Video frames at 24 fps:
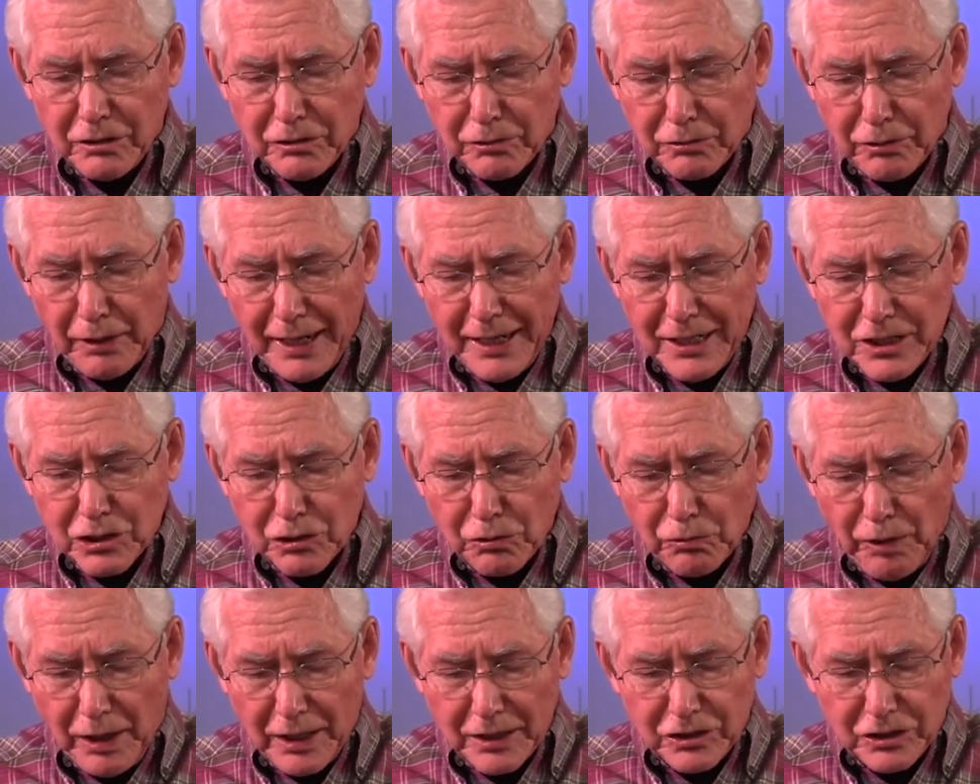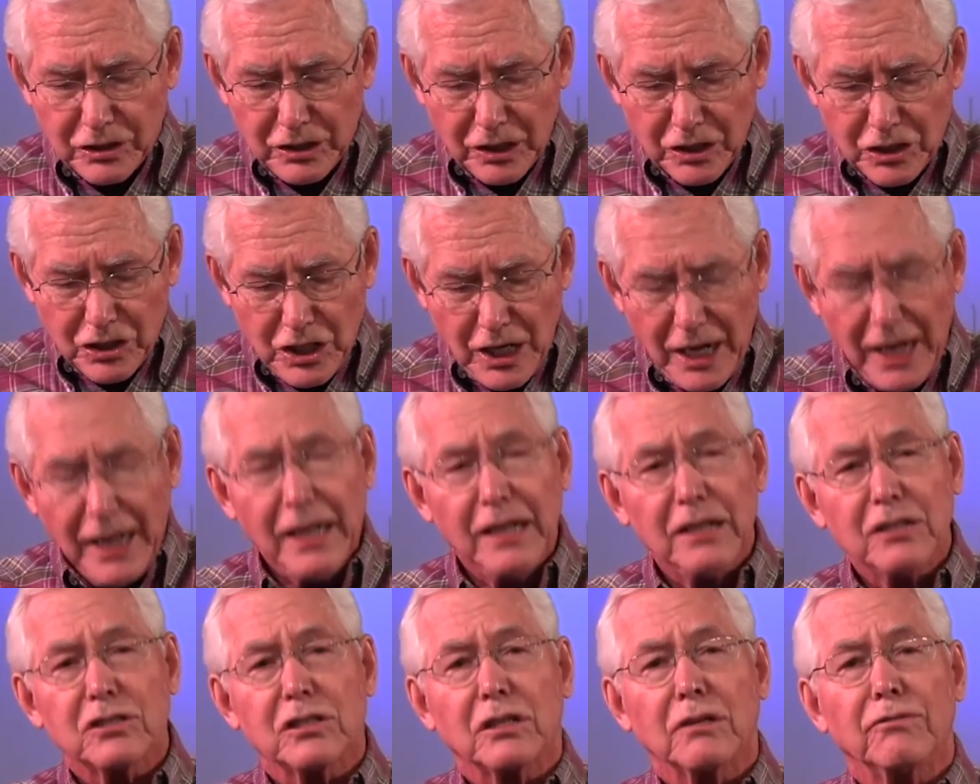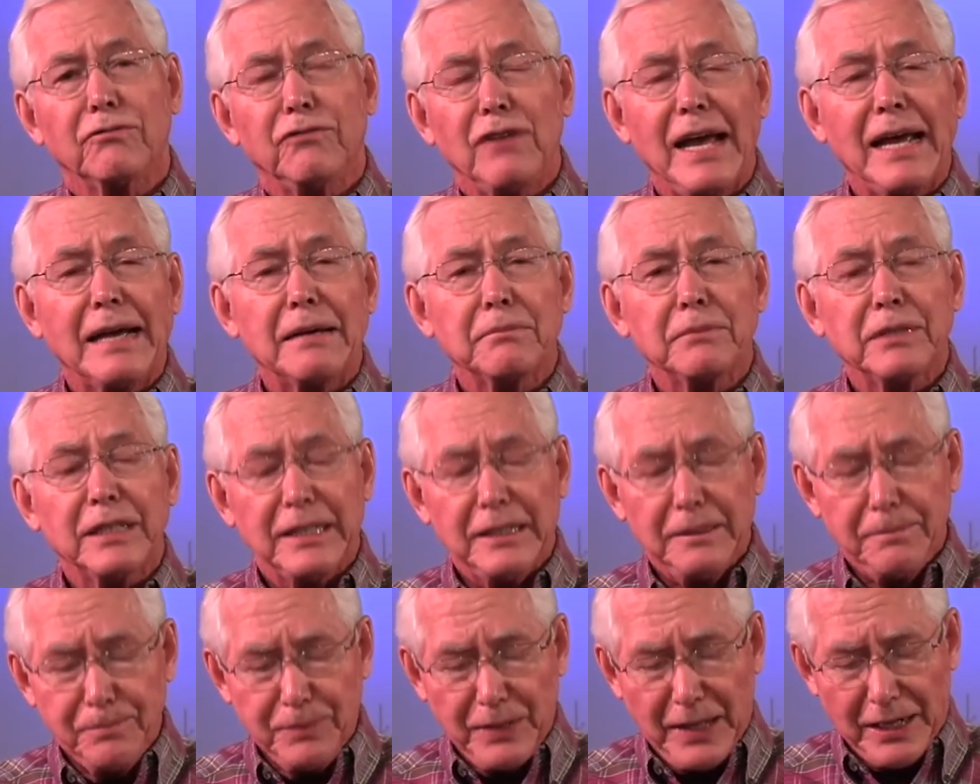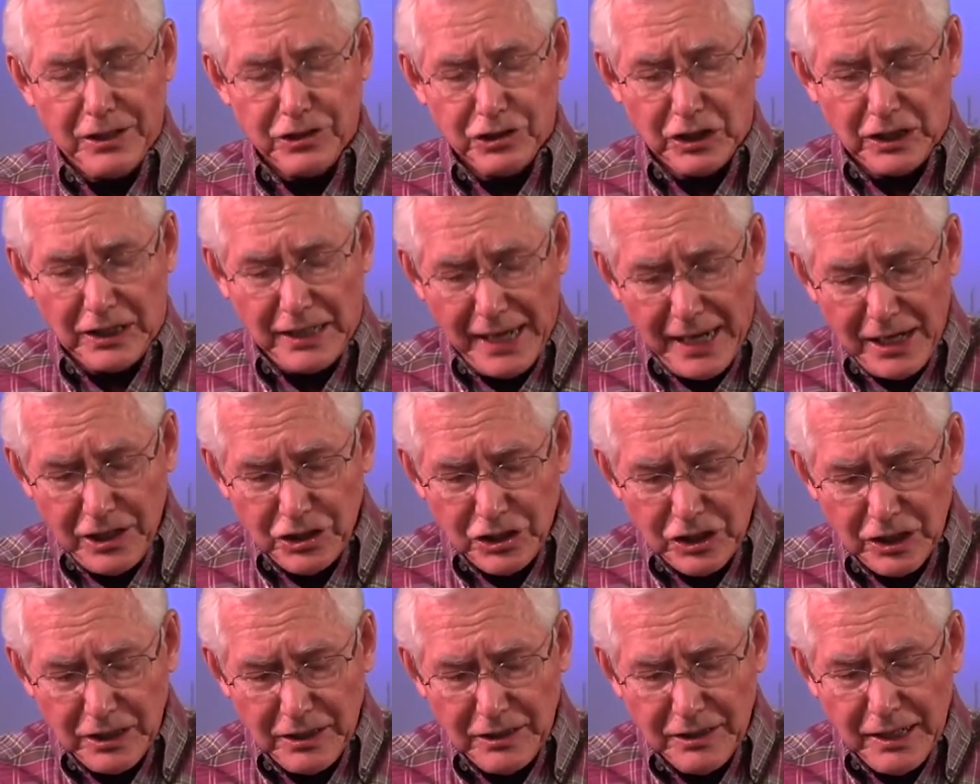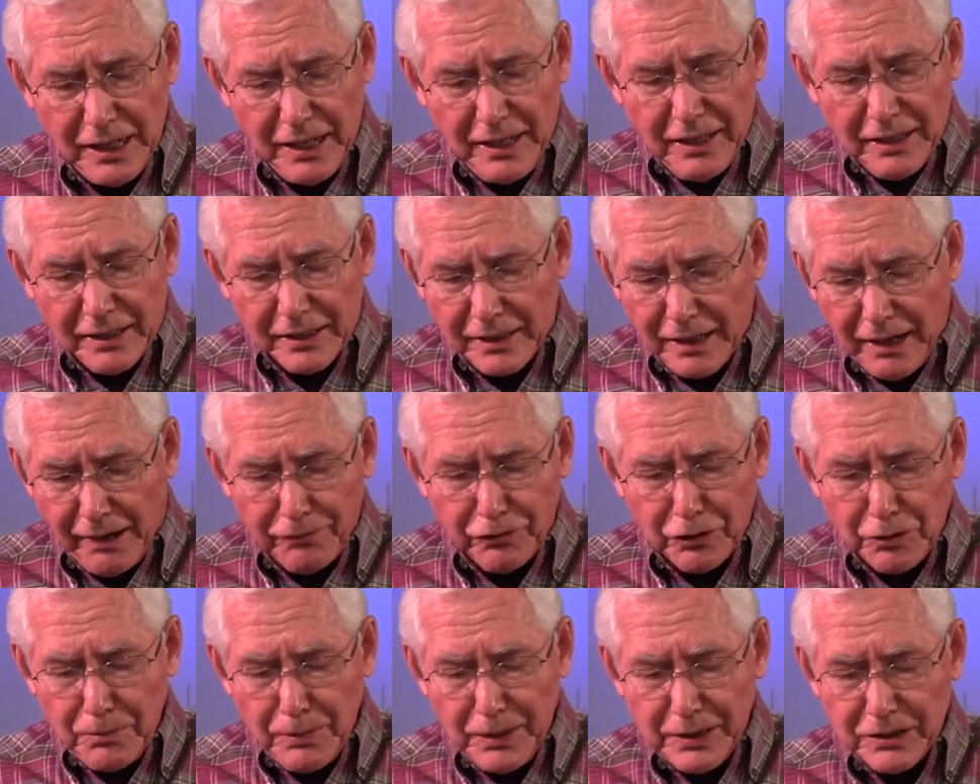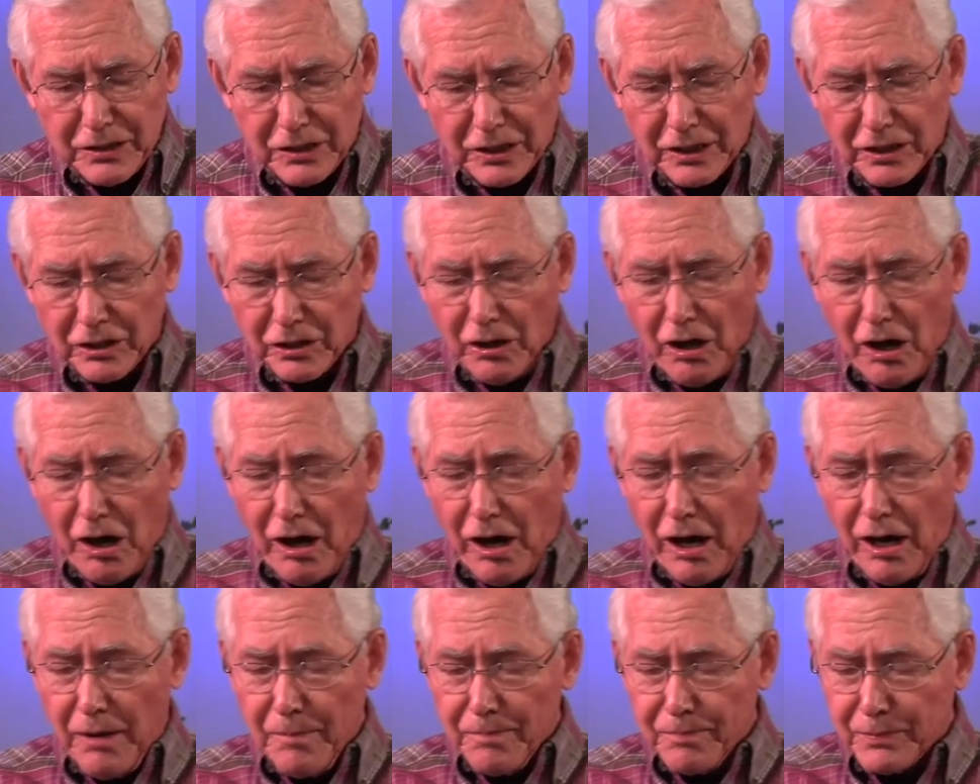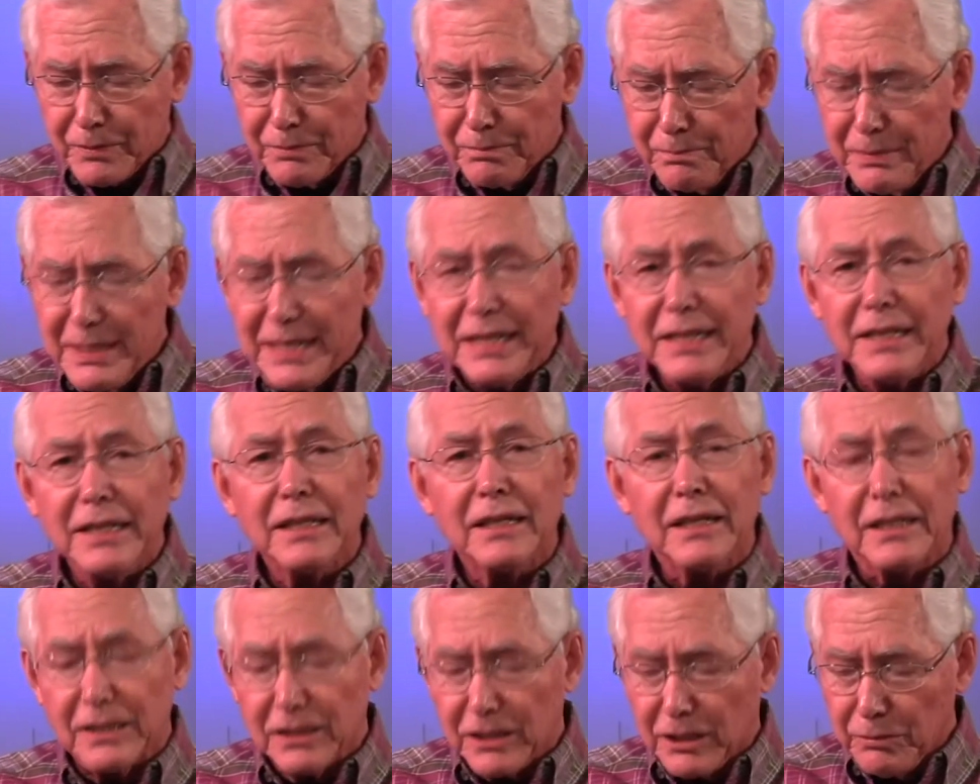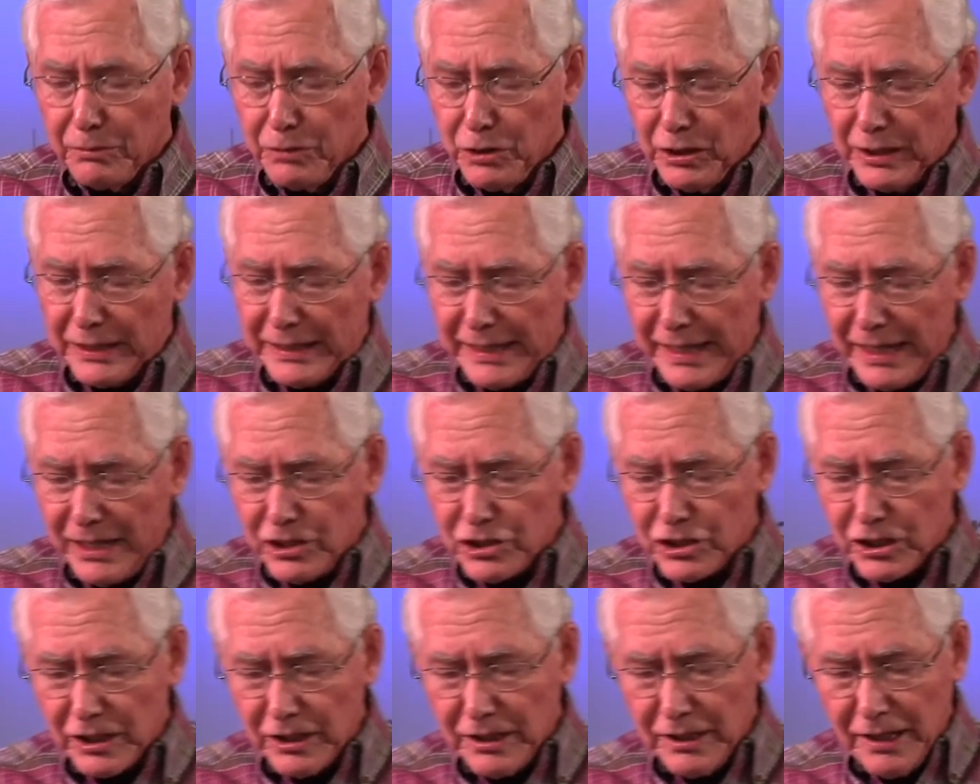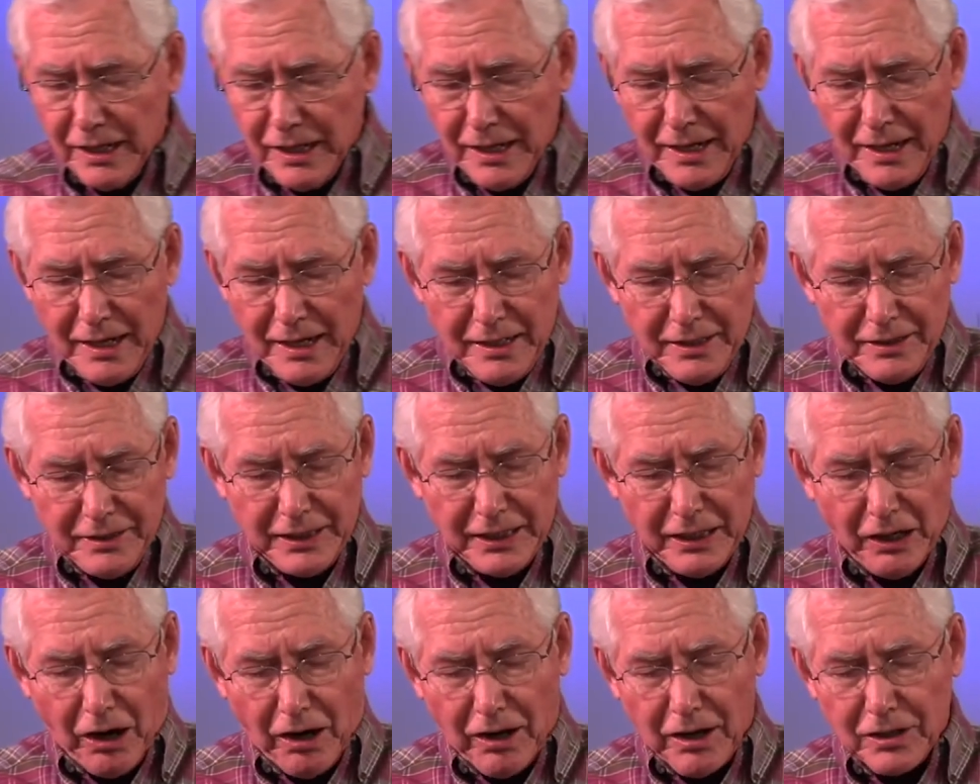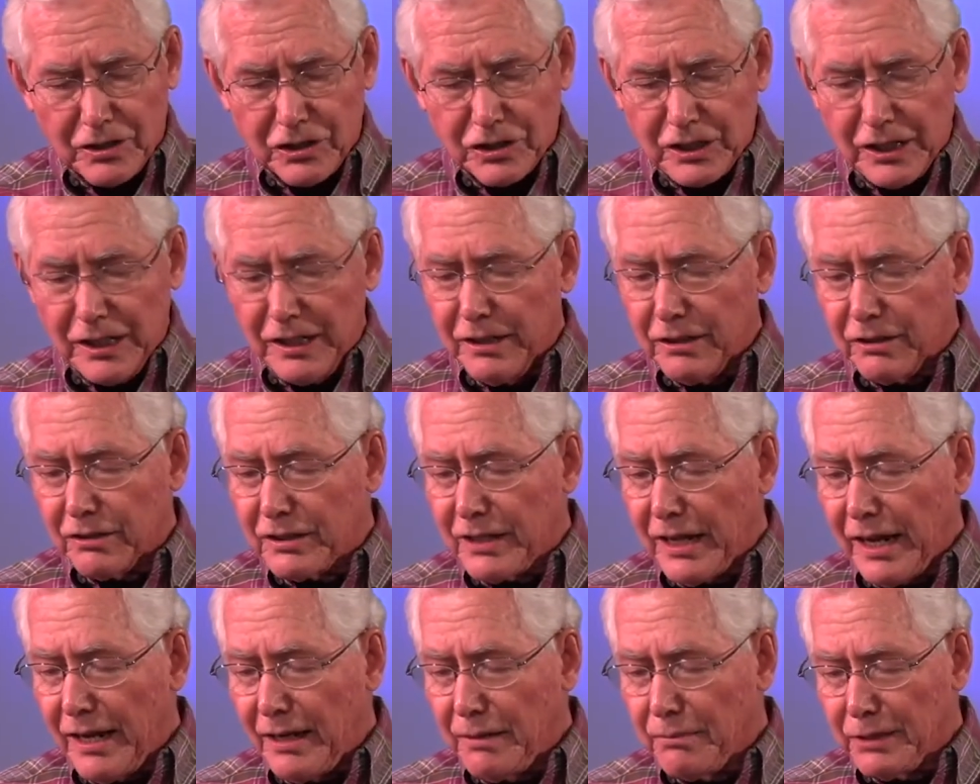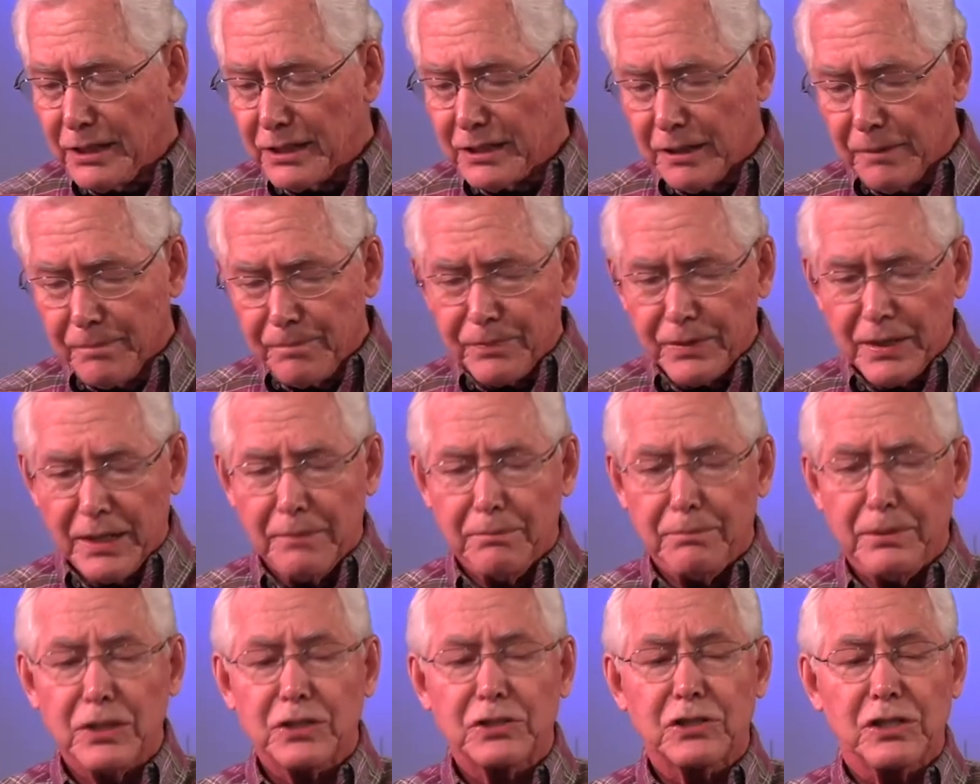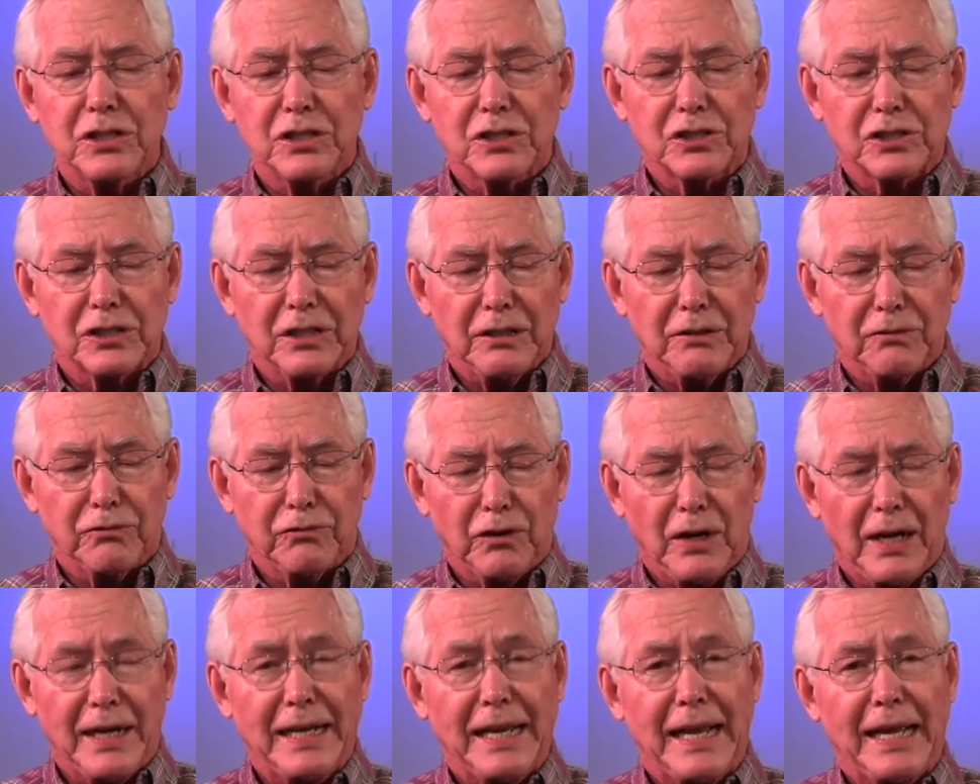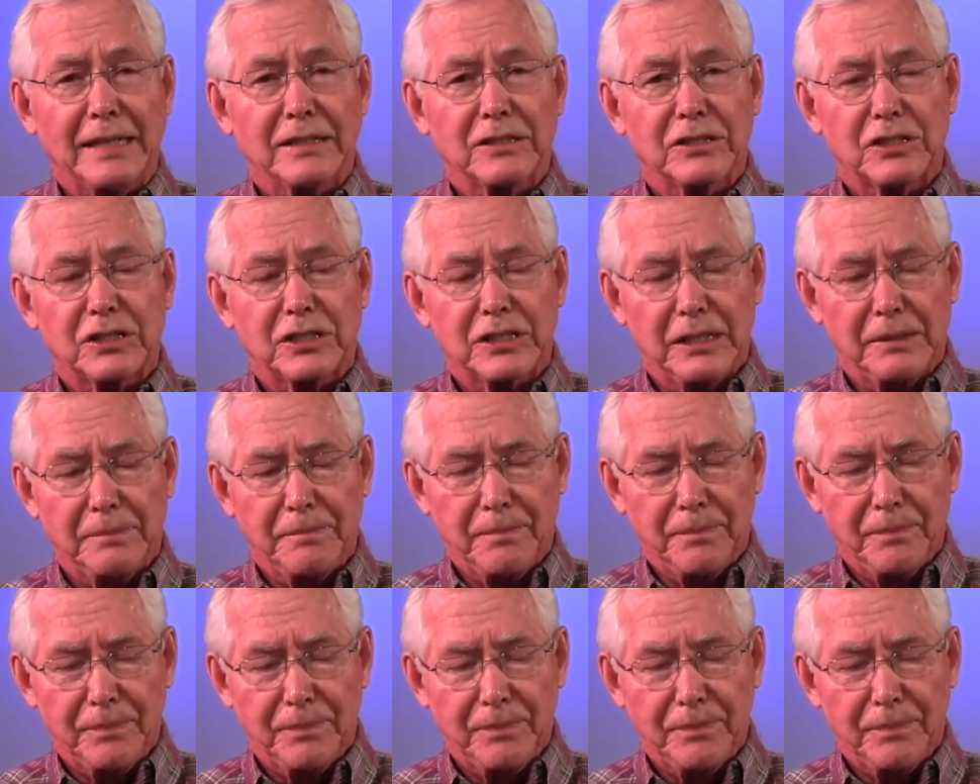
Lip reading: Christ wants to change the family, education, government and law, media and communication, the arts and entertainment, business and finance.